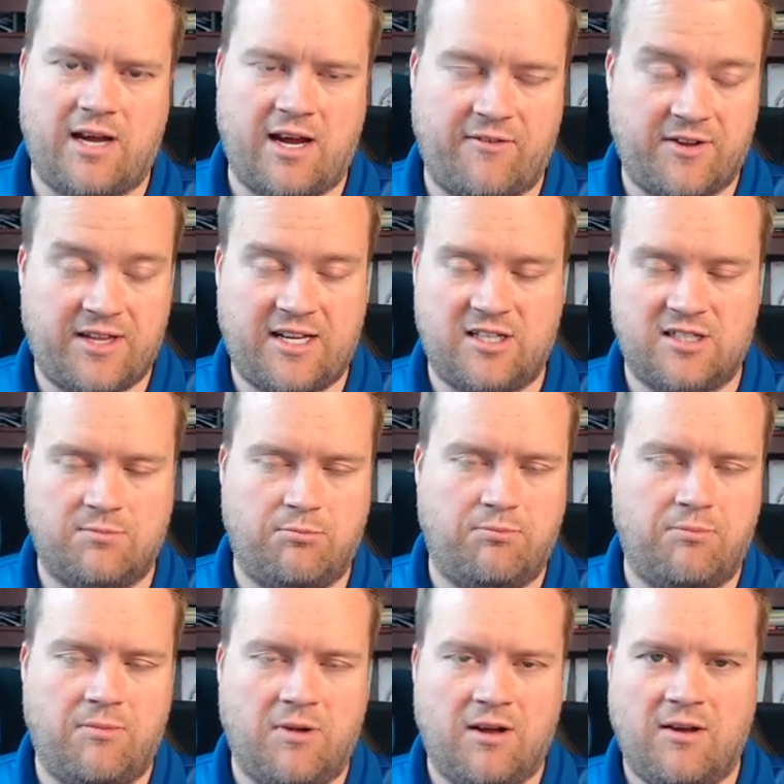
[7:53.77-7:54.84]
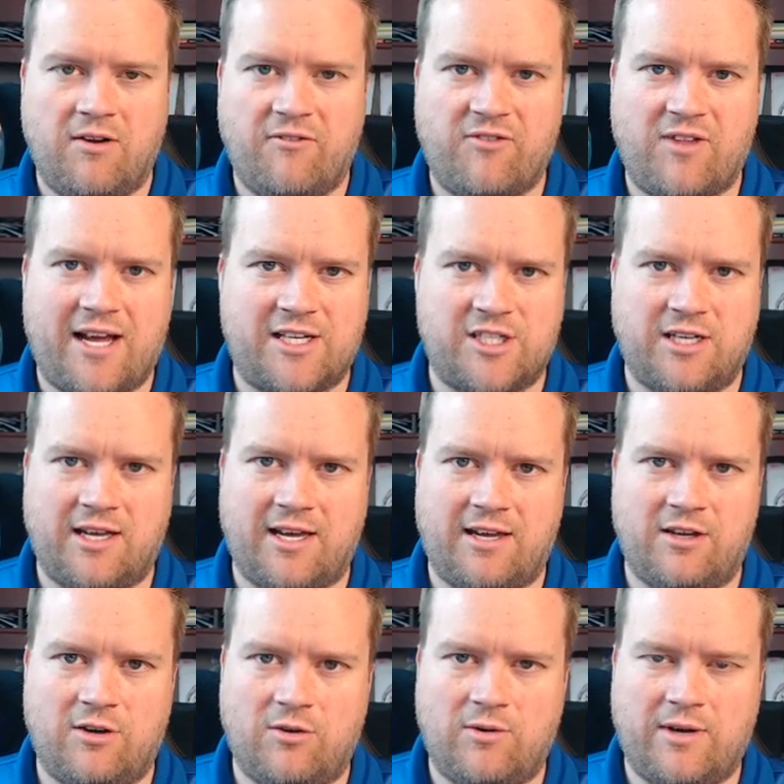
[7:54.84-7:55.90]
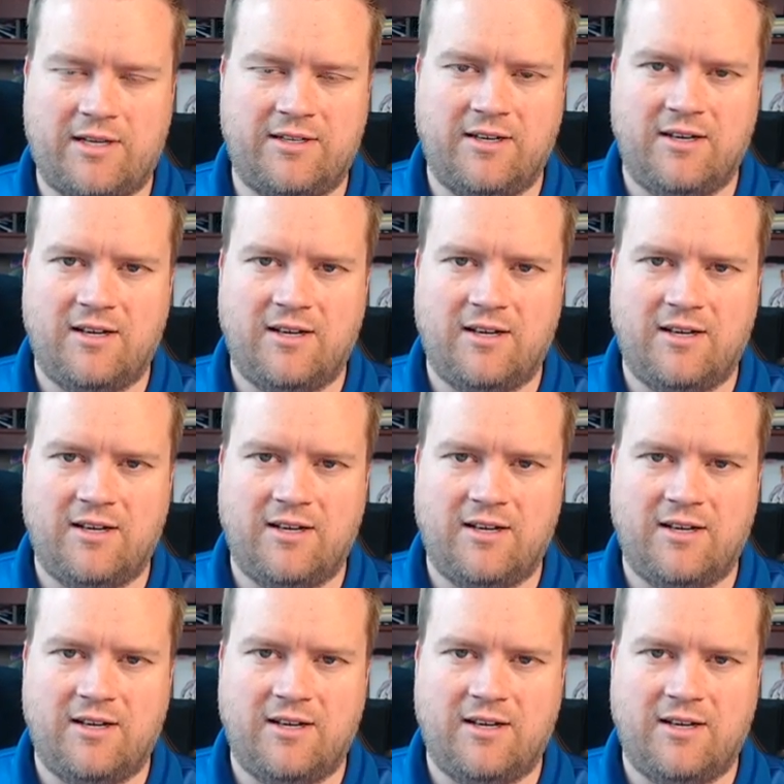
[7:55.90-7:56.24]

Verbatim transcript: everything is flashing at you and